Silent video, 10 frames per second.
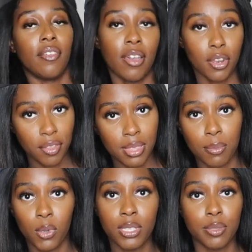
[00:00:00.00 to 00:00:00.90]
the final thing that
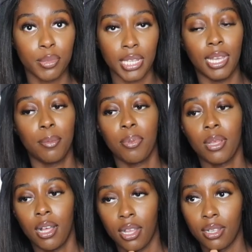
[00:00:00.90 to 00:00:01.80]
I'm going to bring up
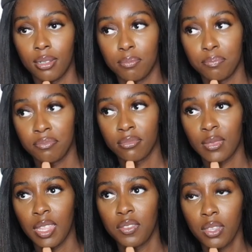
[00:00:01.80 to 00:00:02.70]

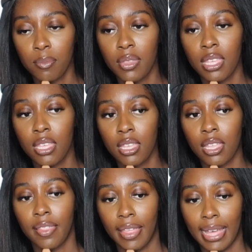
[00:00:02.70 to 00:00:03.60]
is something
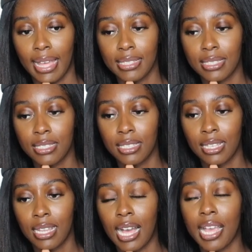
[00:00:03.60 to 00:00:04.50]
that
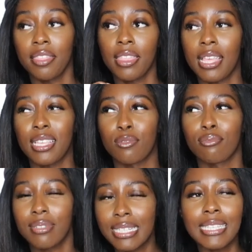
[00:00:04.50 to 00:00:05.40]
I think is
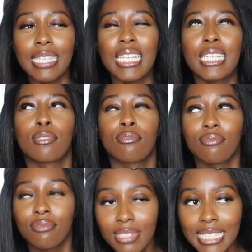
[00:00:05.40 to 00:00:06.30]
really,
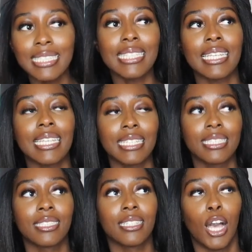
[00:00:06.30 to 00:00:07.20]
really
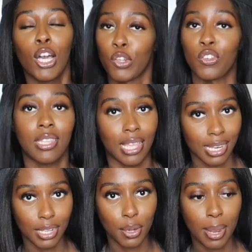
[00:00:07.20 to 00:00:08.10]

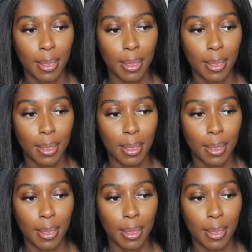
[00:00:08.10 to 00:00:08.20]
understated.